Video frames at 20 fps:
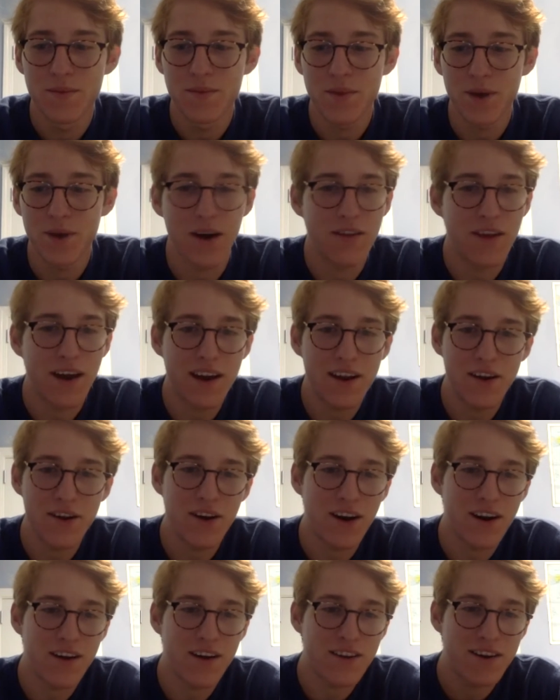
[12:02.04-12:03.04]
on that note
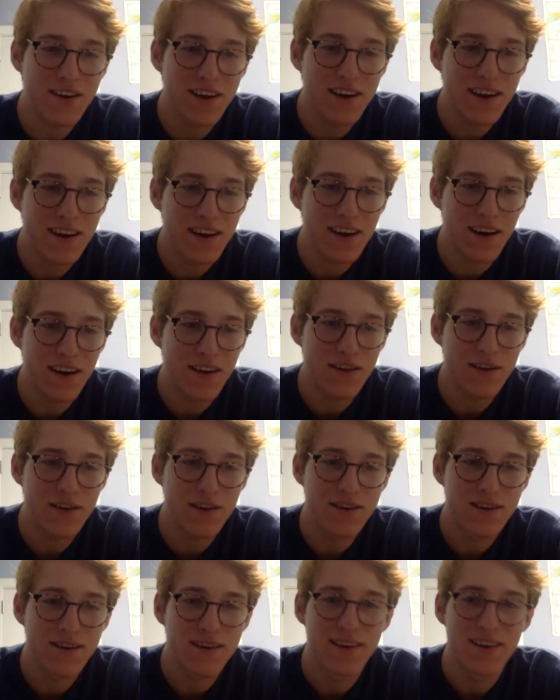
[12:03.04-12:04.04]
are there any
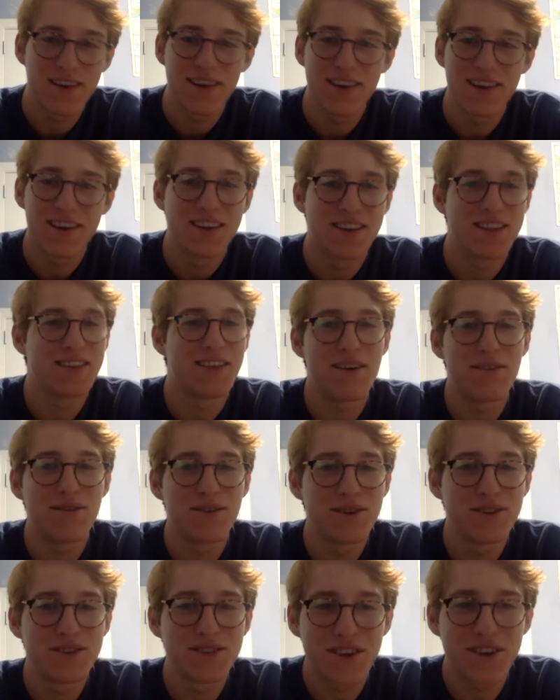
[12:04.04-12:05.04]
other
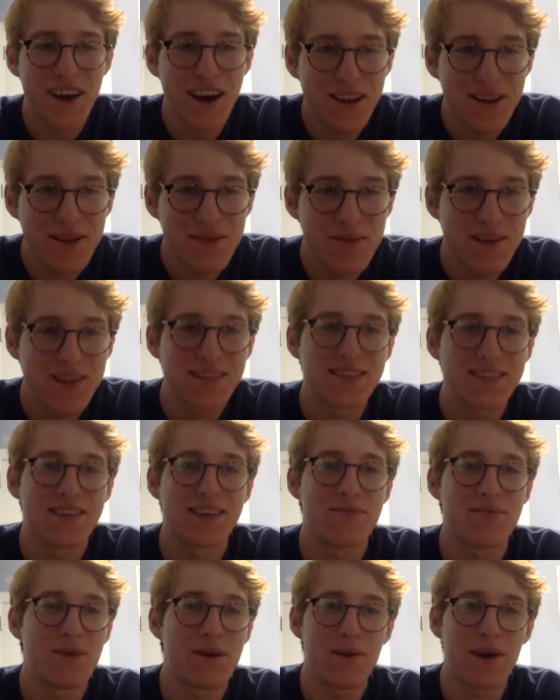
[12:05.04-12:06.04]
levels or elements
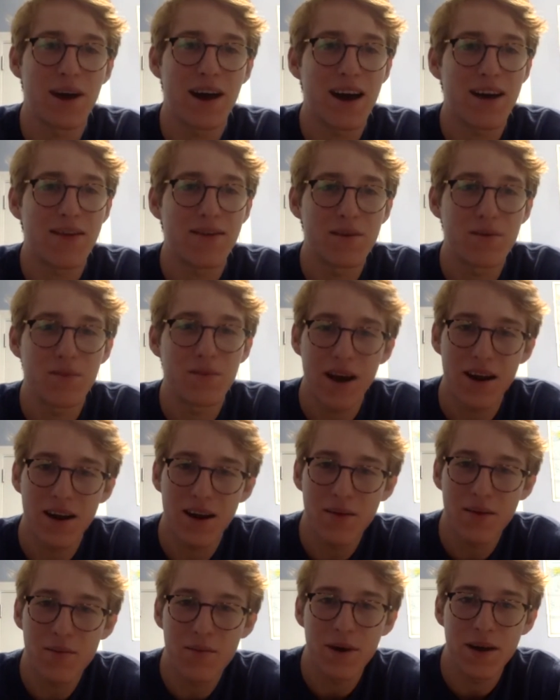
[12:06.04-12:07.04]
that maybe i haven't brought
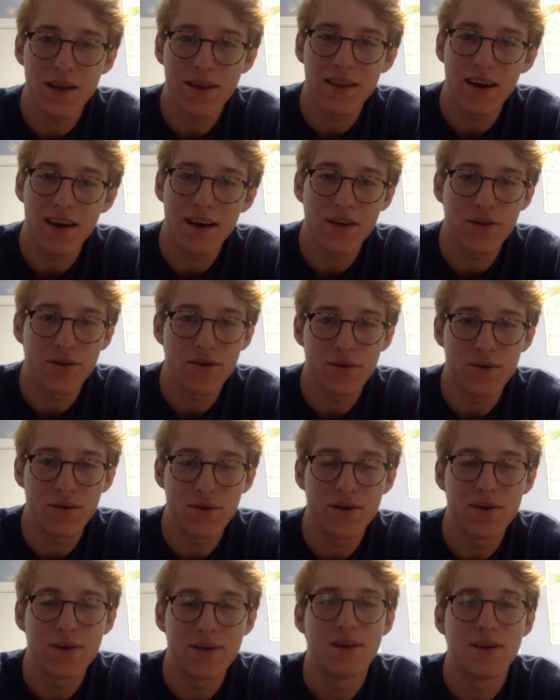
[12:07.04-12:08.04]
up but that
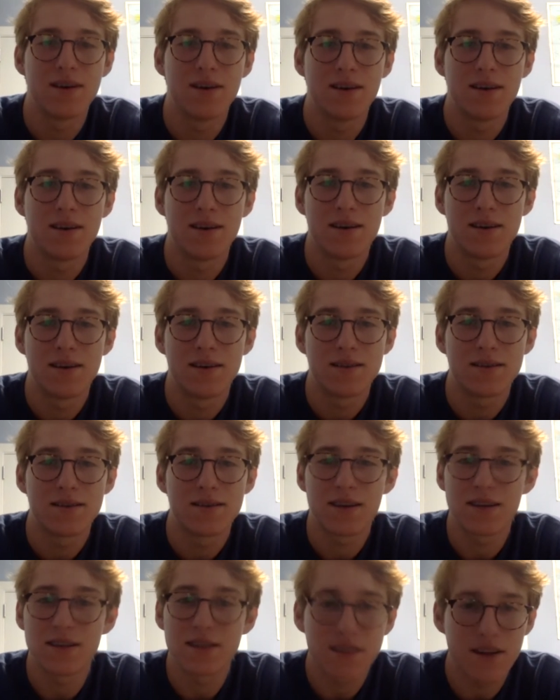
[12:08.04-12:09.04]
you
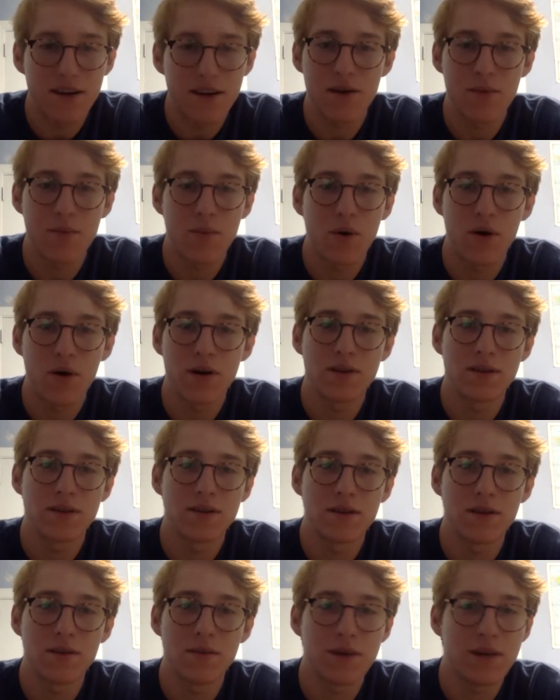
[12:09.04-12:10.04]
consider important
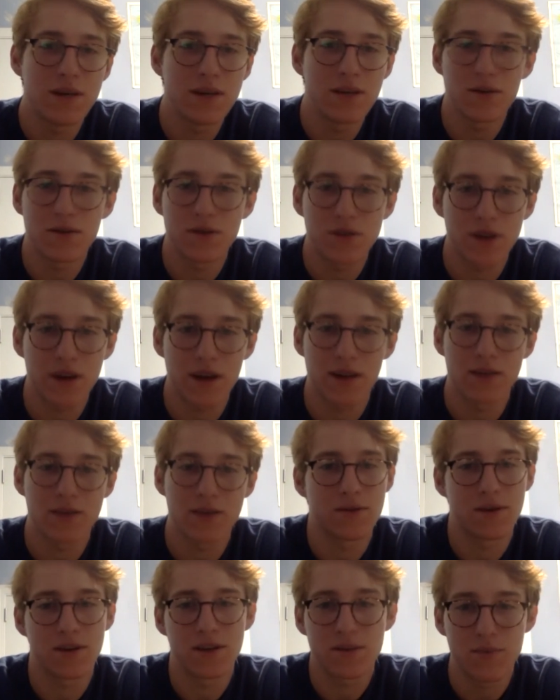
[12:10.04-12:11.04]
to the piece or trying
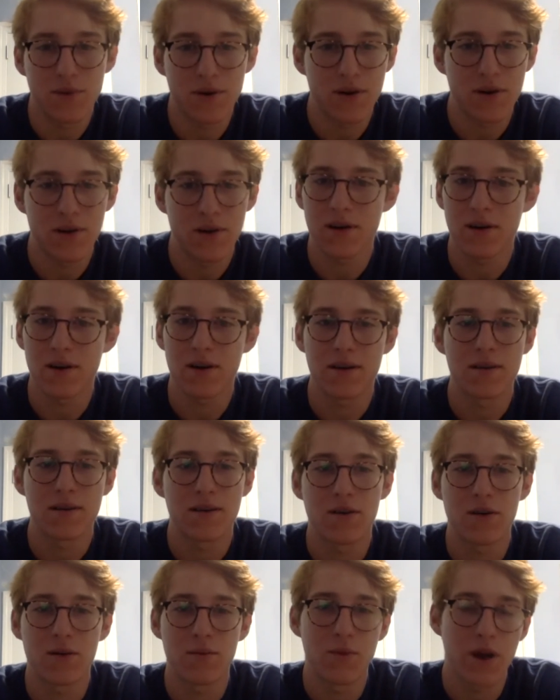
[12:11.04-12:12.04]
to explore or,
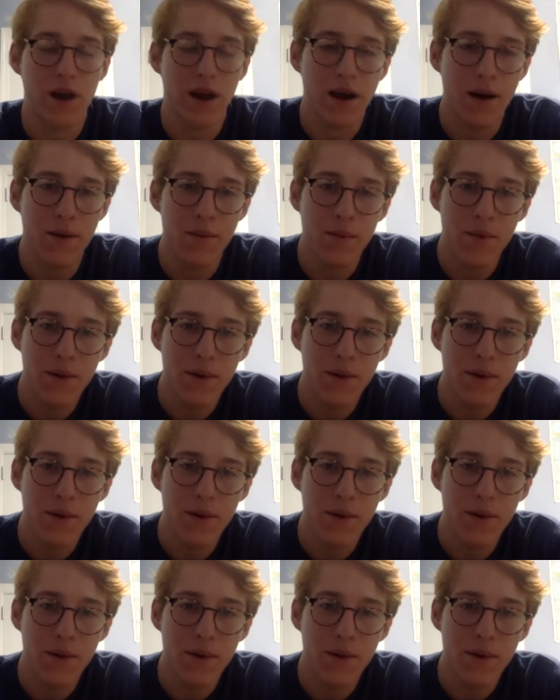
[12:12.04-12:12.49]
or bring up